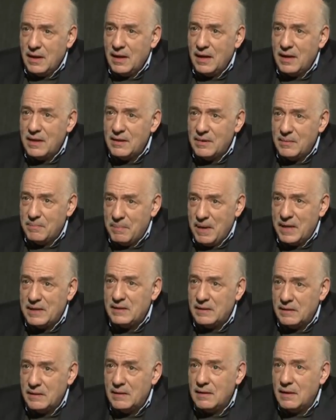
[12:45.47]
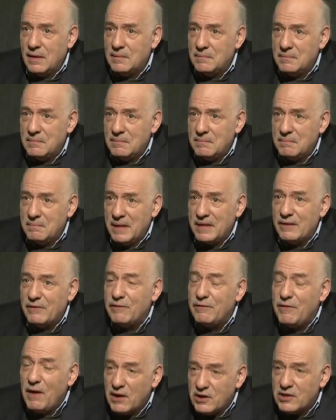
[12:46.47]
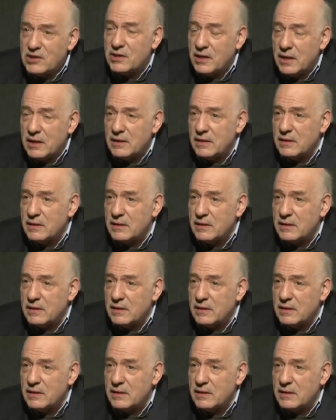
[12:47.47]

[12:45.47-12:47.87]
the better and better functioning